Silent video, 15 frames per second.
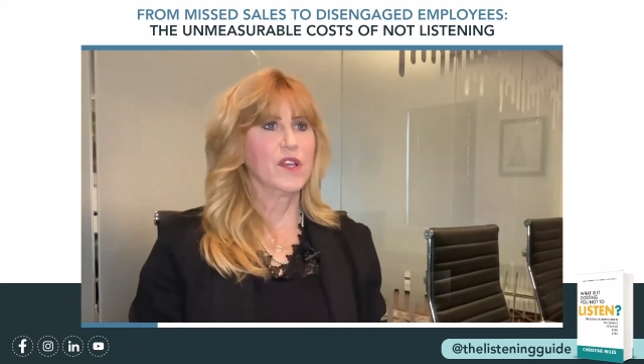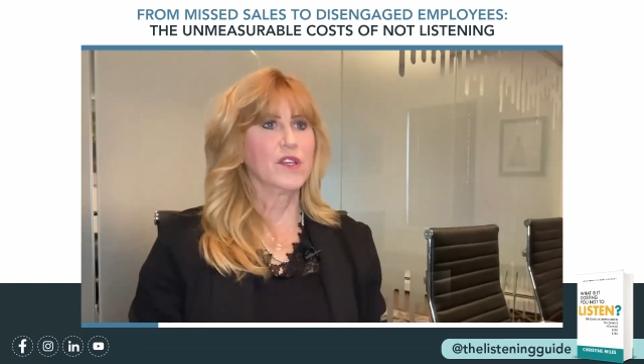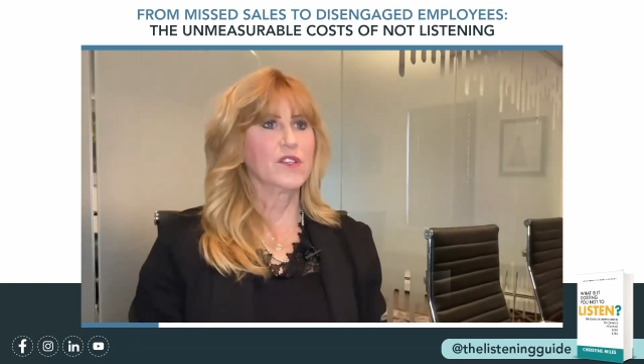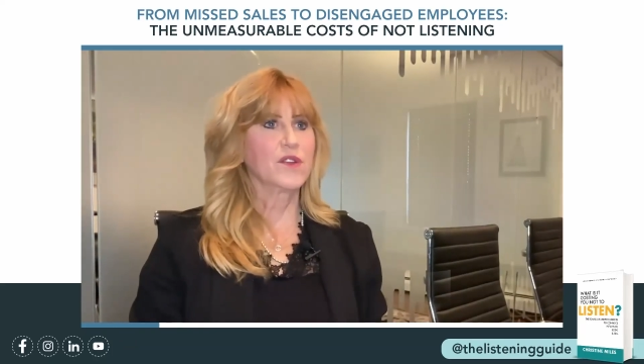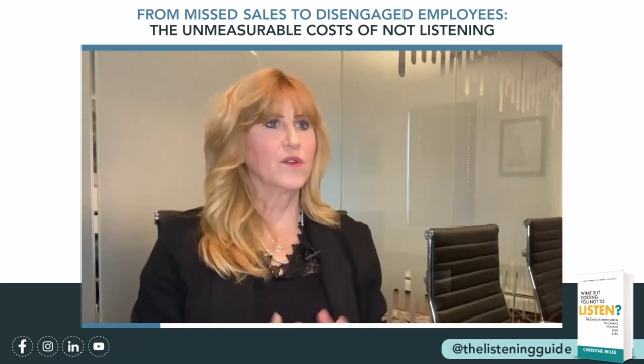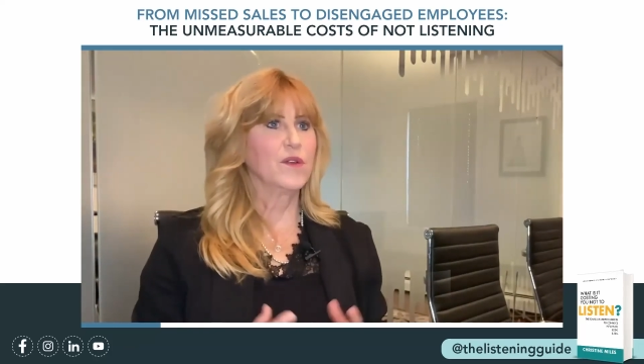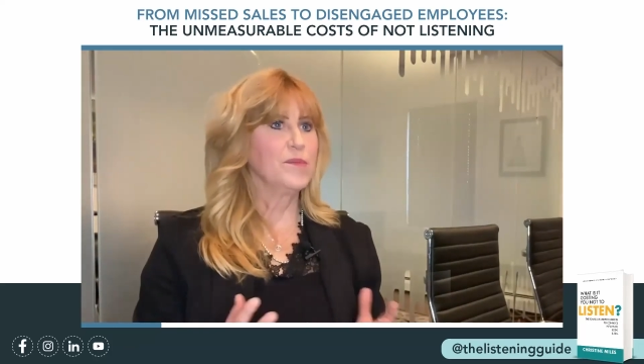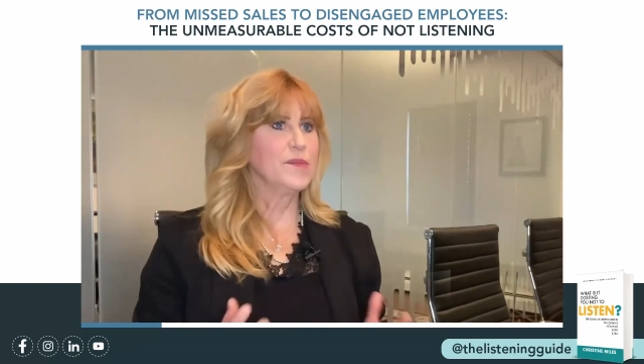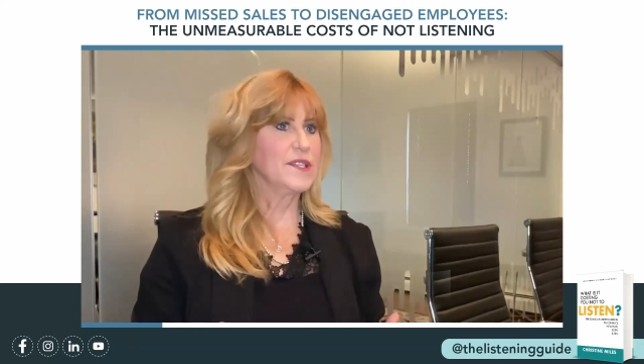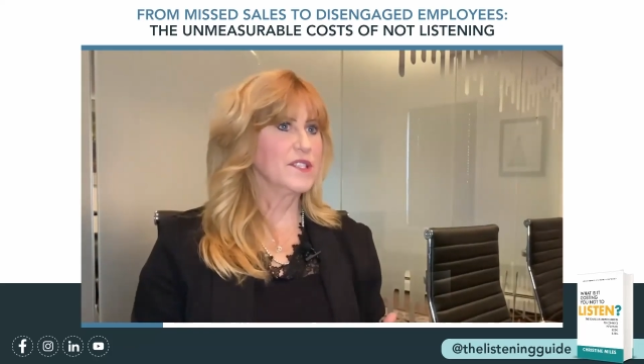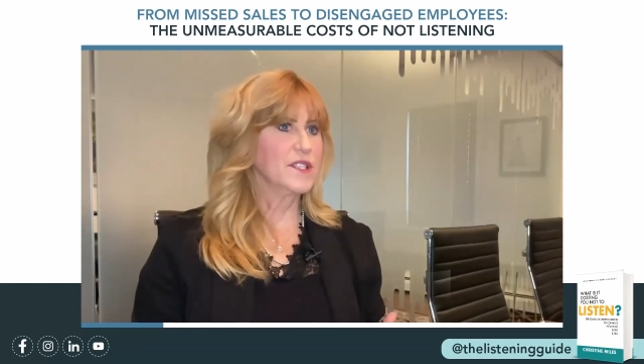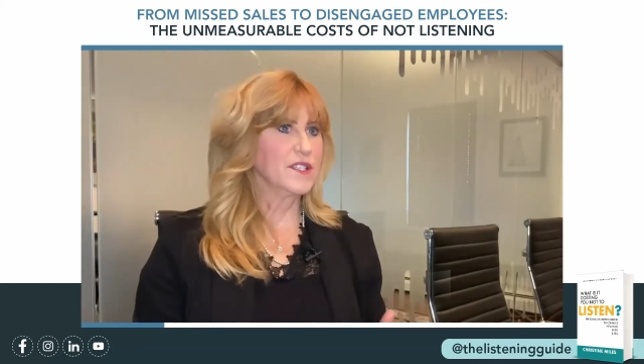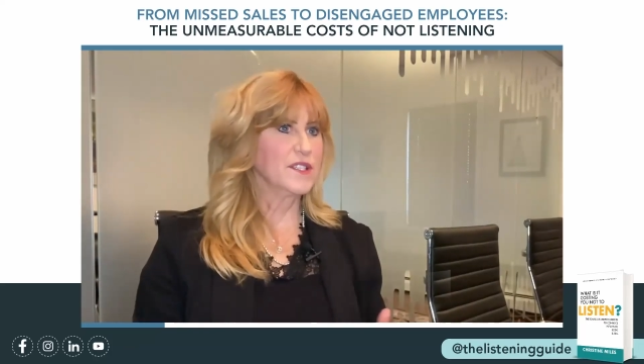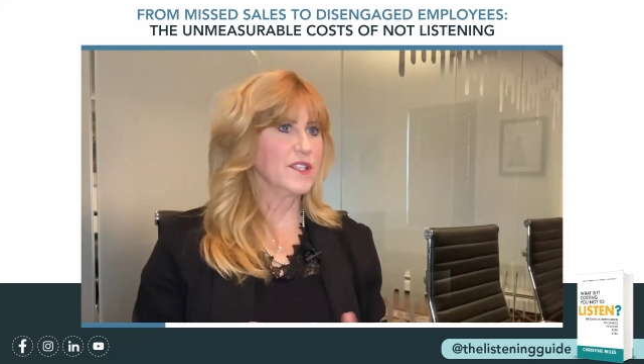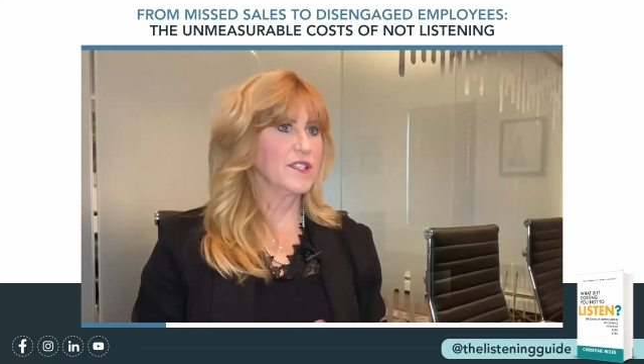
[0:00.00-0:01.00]
So in
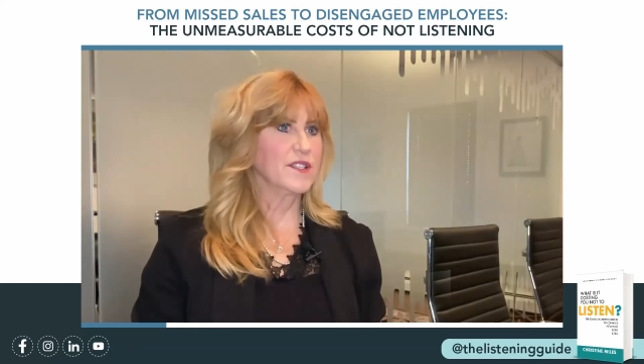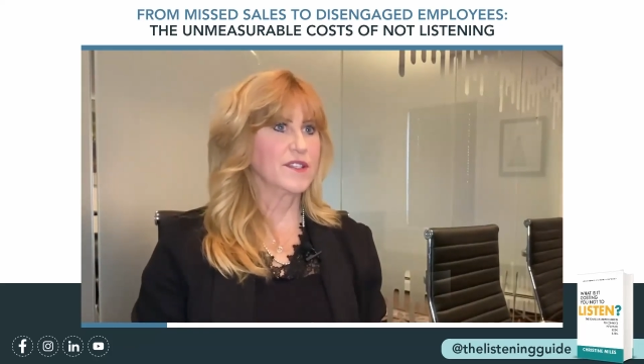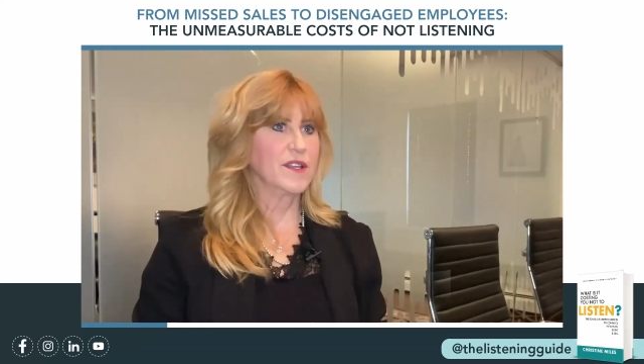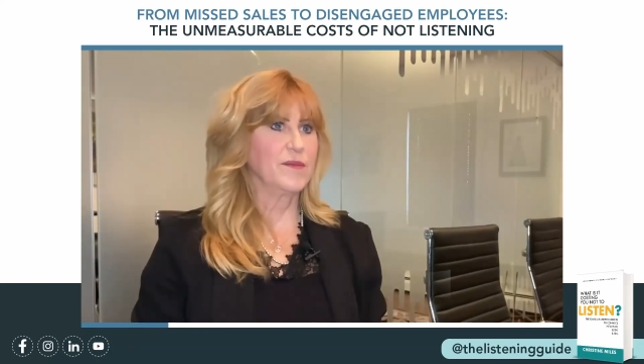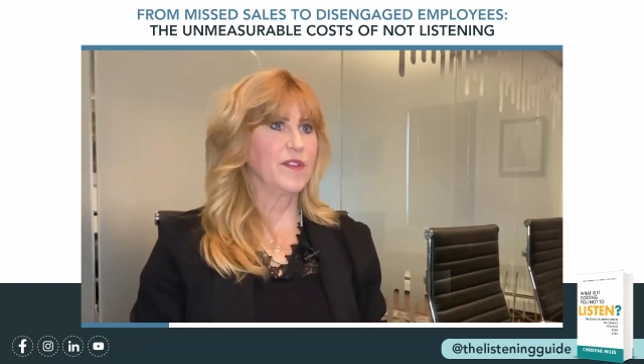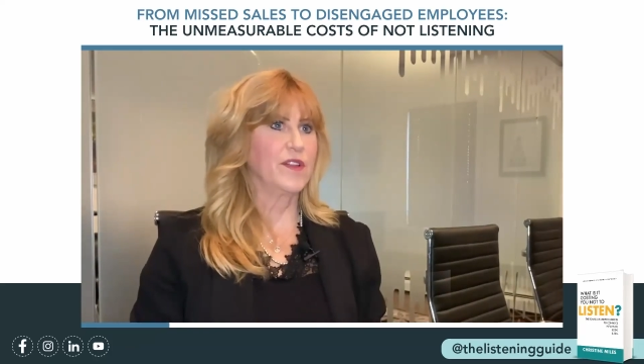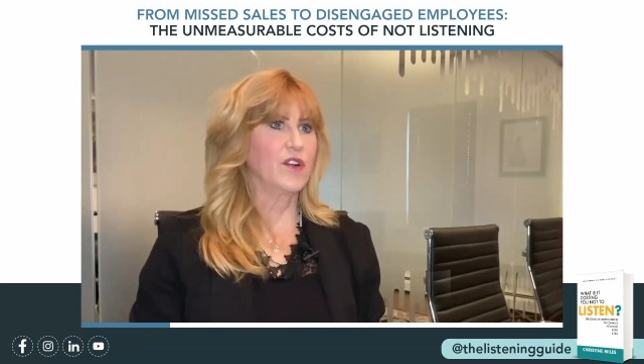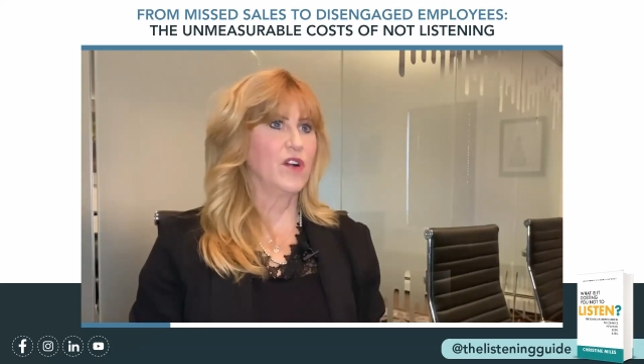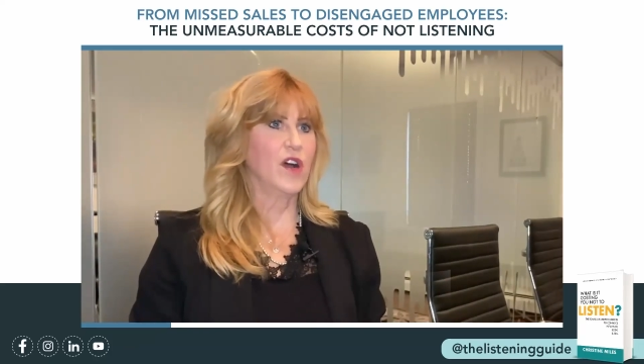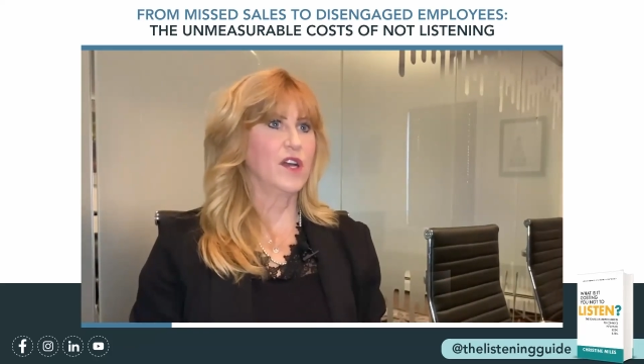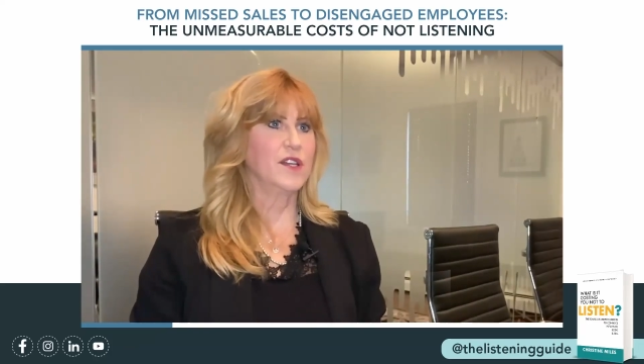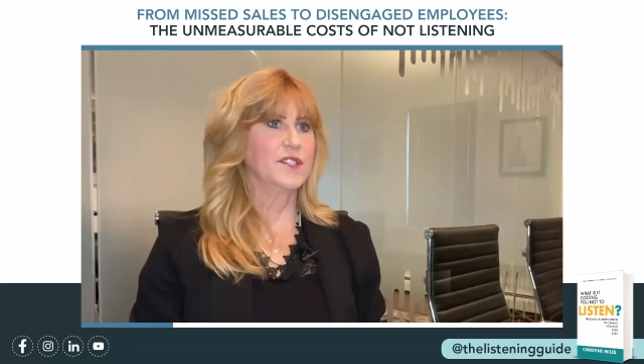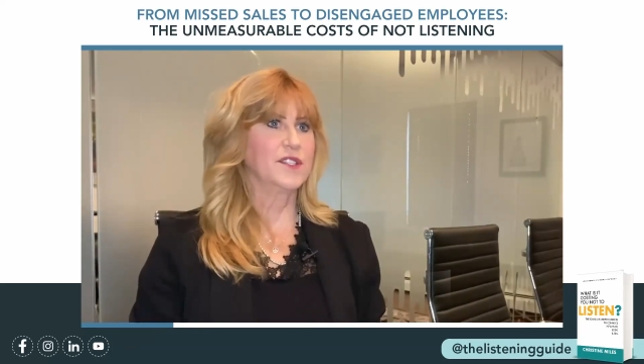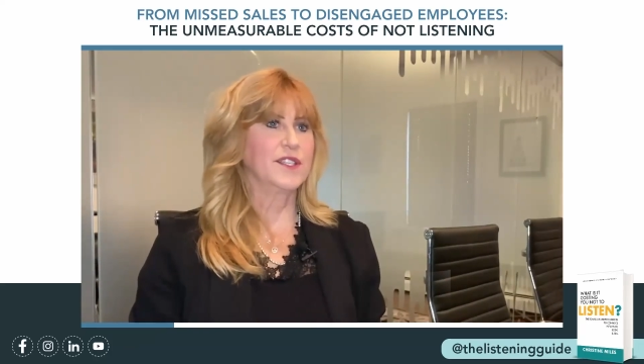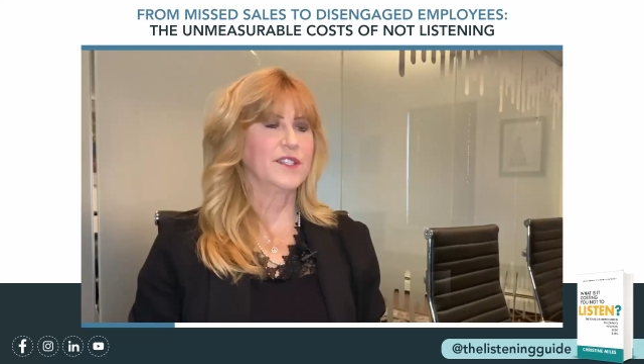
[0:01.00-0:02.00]
businesses, some of the
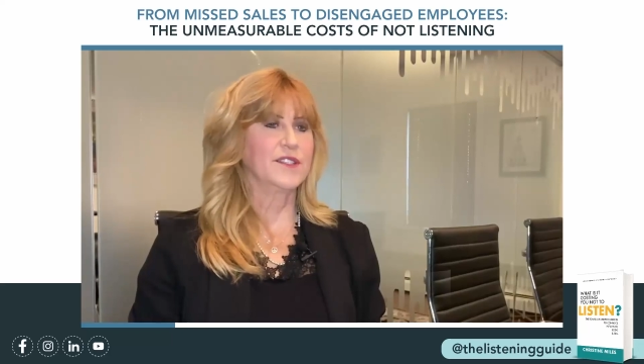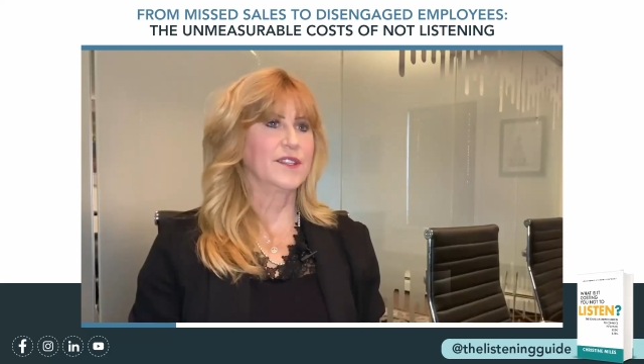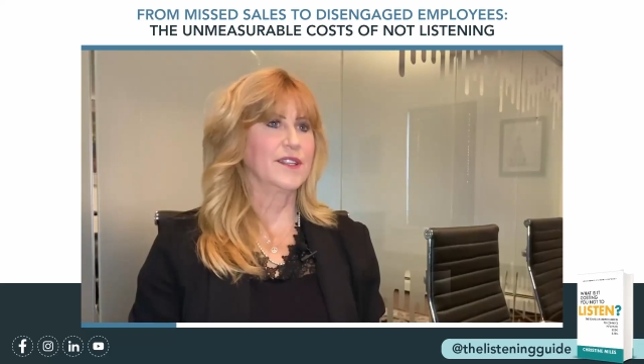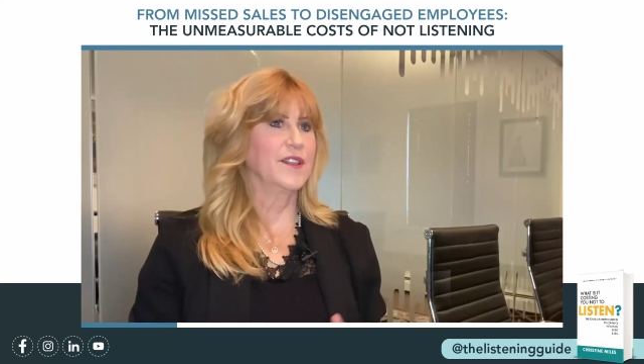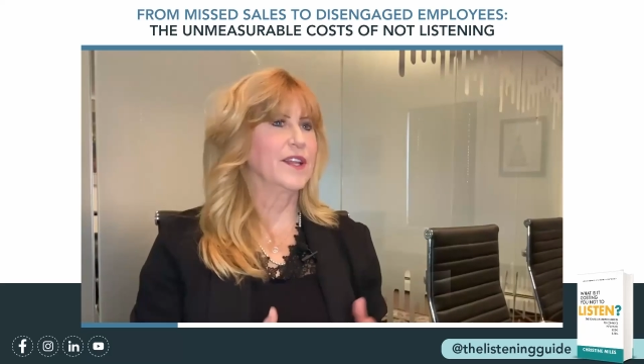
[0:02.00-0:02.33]
cost is,